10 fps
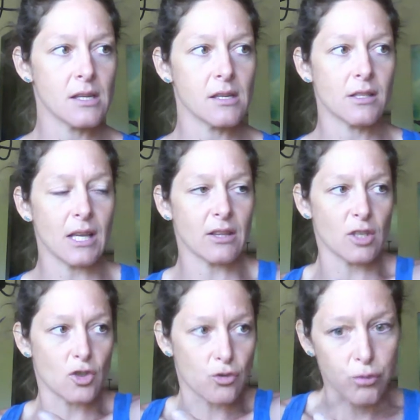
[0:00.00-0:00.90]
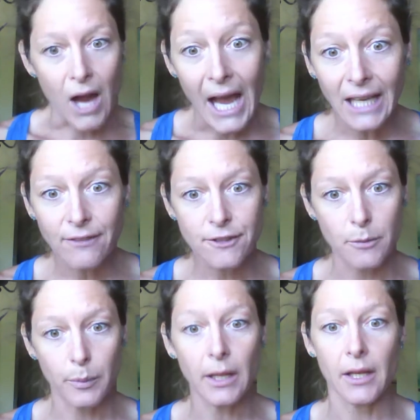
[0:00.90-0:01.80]
it's like the drive to
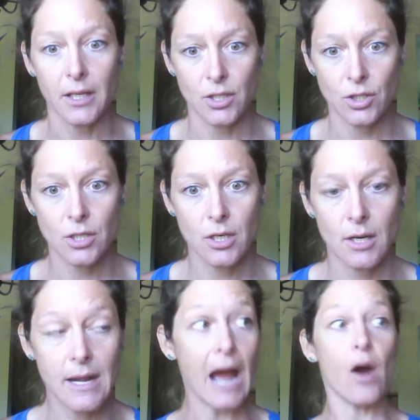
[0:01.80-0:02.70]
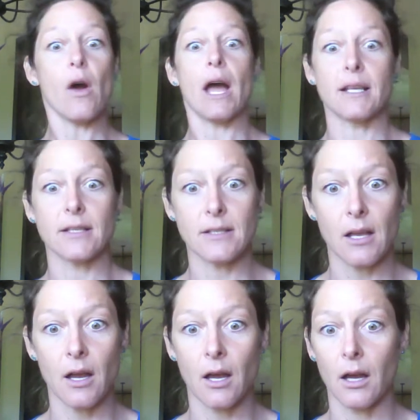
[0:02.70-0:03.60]
binge now has
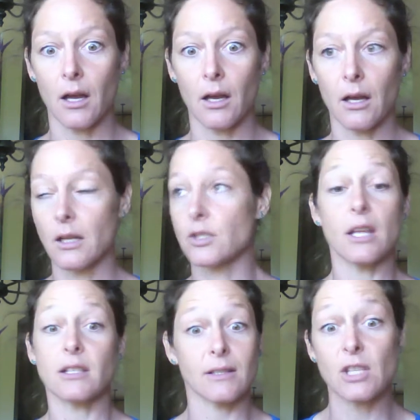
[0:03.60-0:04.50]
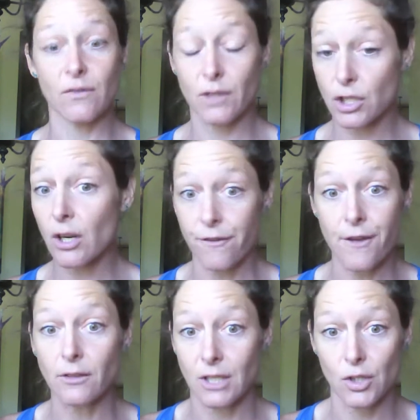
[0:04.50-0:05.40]
it should have
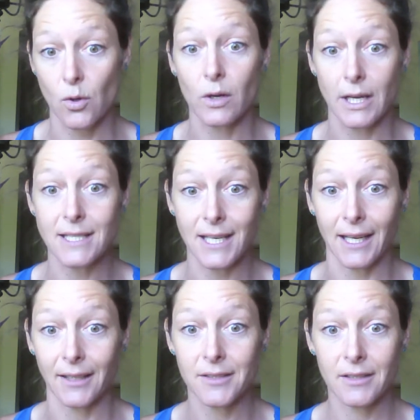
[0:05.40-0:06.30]
felt disorienting.